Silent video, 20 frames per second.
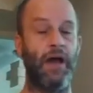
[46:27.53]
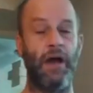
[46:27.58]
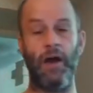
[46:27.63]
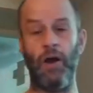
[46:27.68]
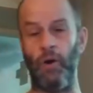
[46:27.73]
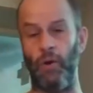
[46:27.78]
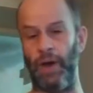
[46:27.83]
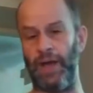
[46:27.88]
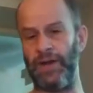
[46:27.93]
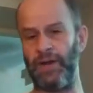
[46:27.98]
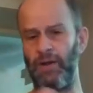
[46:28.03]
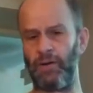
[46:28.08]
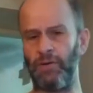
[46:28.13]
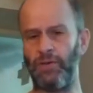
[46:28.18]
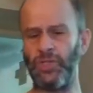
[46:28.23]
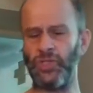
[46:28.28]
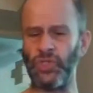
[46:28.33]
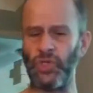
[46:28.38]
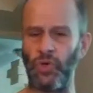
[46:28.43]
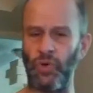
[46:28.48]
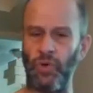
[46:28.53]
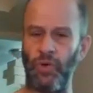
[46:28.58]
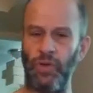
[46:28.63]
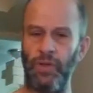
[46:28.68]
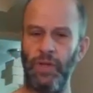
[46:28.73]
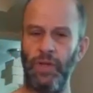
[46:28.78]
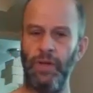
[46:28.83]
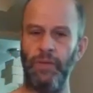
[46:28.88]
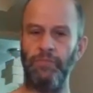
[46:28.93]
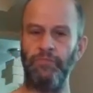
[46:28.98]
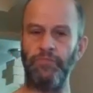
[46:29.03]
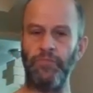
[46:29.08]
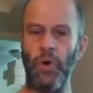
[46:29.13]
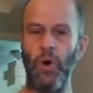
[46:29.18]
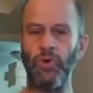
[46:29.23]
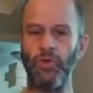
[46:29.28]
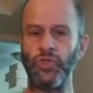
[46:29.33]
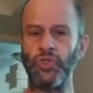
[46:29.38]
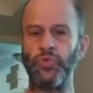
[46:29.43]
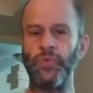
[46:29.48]
Oh, and also,
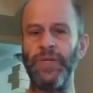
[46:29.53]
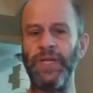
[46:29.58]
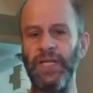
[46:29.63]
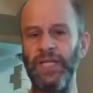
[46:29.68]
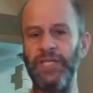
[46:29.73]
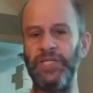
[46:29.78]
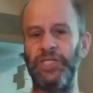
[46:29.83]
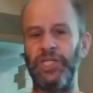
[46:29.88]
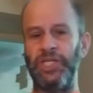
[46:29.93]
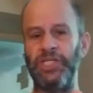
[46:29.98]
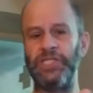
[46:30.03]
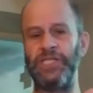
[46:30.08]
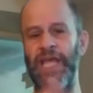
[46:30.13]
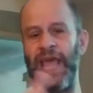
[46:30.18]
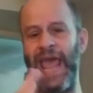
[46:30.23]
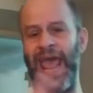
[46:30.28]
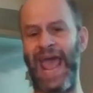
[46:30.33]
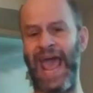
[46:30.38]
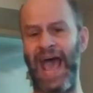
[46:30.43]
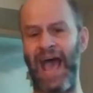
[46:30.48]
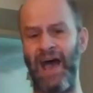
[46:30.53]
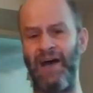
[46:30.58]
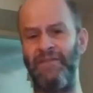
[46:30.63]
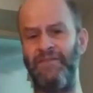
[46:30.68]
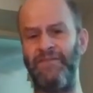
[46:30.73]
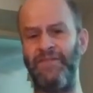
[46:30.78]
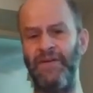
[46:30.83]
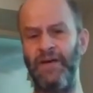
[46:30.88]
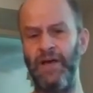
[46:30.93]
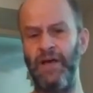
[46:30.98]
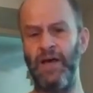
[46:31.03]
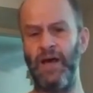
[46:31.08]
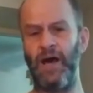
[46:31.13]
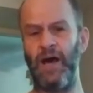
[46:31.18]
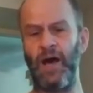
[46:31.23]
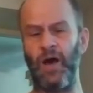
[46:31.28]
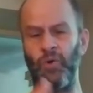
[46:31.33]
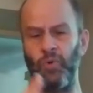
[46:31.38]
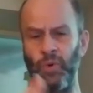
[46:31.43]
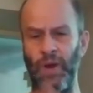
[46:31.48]
most religions have
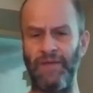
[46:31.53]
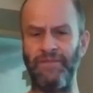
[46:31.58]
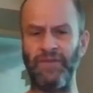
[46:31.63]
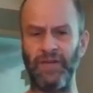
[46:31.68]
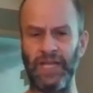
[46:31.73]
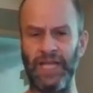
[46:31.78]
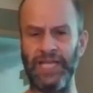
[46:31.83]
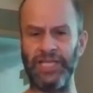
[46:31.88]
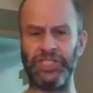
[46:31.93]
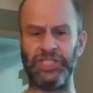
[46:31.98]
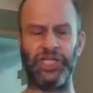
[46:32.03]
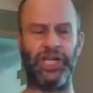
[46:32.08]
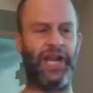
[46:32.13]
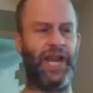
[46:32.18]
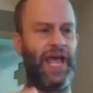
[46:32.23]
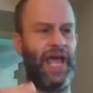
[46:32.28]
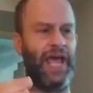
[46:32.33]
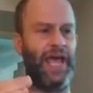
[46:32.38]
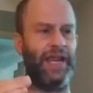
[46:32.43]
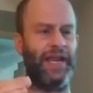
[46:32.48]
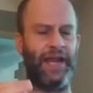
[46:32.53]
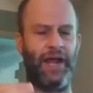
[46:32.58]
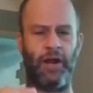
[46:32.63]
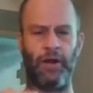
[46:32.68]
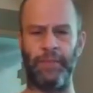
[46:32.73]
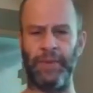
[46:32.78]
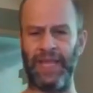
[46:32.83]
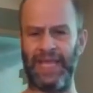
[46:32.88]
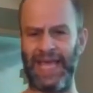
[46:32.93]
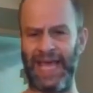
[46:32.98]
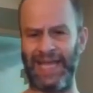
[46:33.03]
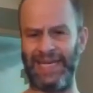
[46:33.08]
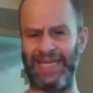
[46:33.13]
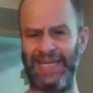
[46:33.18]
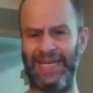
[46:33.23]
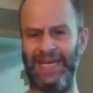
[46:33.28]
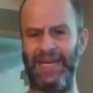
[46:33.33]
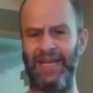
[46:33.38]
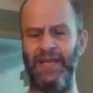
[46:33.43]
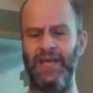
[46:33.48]
a revelation, an
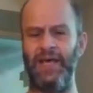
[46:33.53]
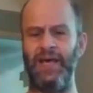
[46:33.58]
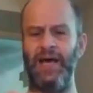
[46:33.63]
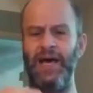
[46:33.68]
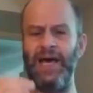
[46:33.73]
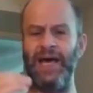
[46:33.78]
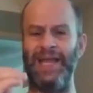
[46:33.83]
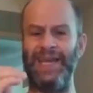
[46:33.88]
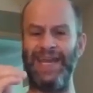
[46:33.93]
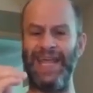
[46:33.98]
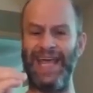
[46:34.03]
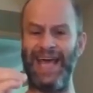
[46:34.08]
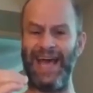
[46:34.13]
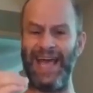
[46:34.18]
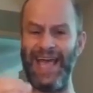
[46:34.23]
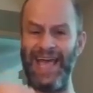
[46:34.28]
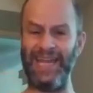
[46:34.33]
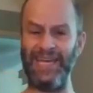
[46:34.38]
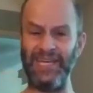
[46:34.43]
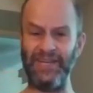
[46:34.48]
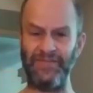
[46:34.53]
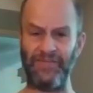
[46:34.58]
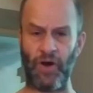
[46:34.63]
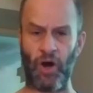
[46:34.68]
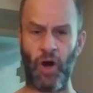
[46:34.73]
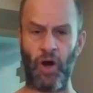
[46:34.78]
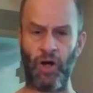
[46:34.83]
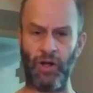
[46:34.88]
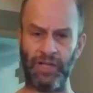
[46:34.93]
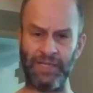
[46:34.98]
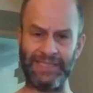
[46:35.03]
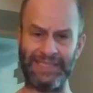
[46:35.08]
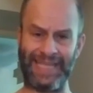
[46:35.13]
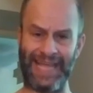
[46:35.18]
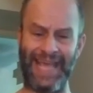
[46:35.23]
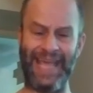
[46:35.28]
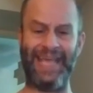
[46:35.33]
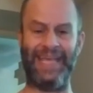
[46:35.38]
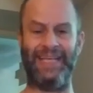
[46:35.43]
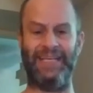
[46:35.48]
Armageddon, an end of all
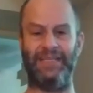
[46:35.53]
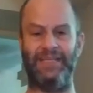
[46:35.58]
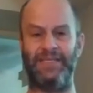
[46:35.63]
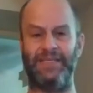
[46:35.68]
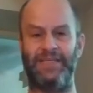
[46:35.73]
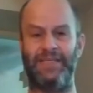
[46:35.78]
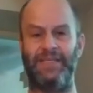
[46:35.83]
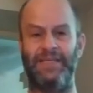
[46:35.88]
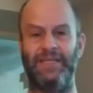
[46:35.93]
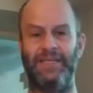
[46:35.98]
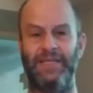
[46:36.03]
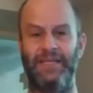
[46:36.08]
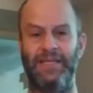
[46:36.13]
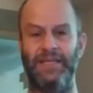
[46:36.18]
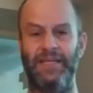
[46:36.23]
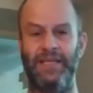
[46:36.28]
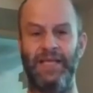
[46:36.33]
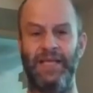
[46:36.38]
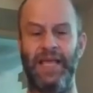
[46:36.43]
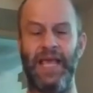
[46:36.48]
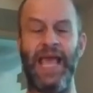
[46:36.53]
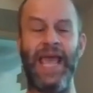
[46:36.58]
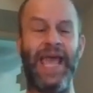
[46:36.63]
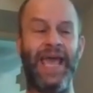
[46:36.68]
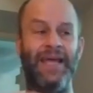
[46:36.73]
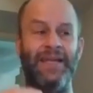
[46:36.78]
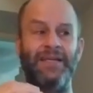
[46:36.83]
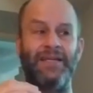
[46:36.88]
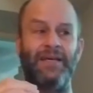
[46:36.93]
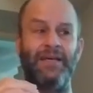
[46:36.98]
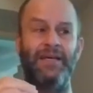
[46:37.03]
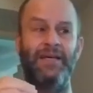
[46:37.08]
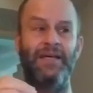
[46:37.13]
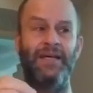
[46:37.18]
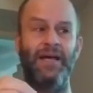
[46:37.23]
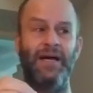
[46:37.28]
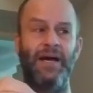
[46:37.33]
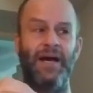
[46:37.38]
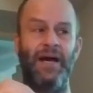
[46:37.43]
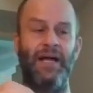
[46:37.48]
days. And
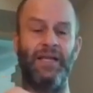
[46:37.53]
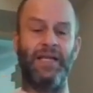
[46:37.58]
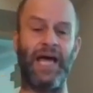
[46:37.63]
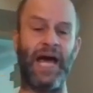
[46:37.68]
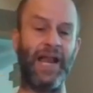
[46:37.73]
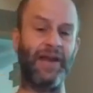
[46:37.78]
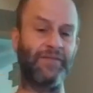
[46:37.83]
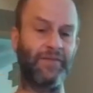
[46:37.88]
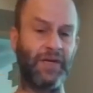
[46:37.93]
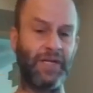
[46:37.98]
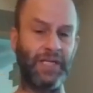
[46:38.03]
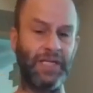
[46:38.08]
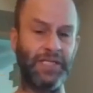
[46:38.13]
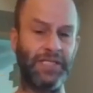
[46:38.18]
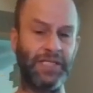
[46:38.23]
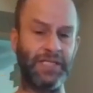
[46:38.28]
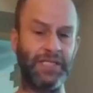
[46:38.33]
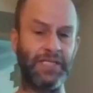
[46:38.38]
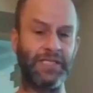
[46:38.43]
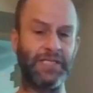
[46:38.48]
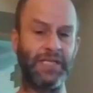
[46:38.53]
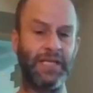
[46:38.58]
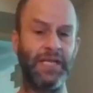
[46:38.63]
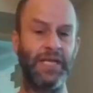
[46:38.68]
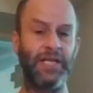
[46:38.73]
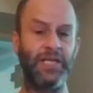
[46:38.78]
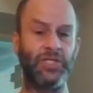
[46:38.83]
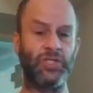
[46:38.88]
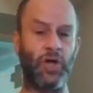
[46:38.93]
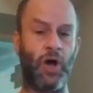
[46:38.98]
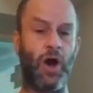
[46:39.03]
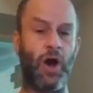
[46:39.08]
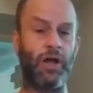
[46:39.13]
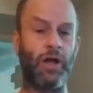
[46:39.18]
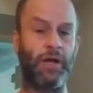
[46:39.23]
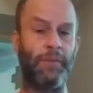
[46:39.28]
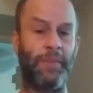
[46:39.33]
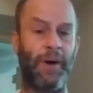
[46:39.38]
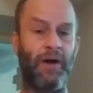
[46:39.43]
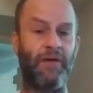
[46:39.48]
a lot of religions
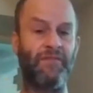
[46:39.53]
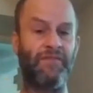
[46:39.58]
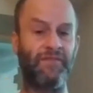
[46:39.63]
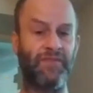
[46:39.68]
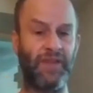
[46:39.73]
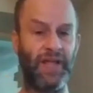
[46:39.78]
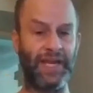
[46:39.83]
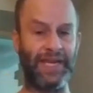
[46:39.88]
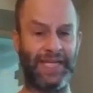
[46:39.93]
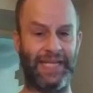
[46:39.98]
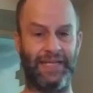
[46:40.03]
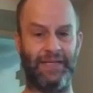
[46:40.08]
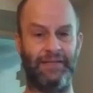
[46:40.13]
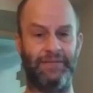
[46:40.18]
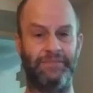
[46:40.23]
talk about flooding.